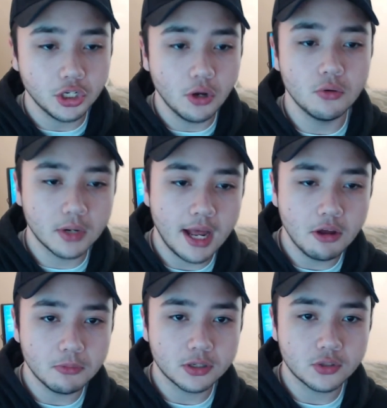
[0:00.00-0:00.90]
to a comic
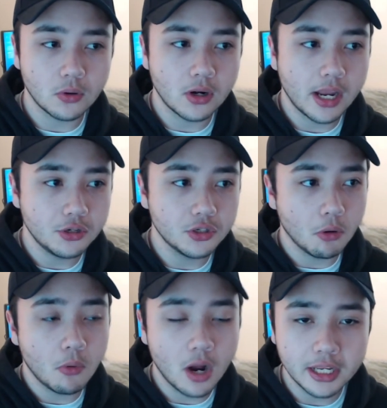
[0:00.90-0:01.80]
book store and you should go
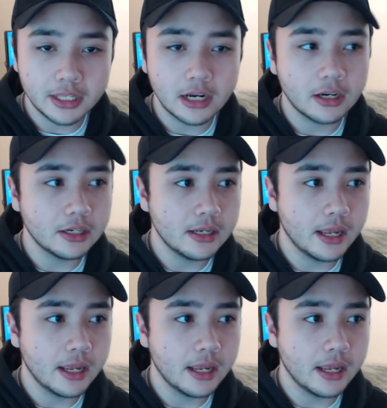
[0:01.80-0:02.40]
walk in there and,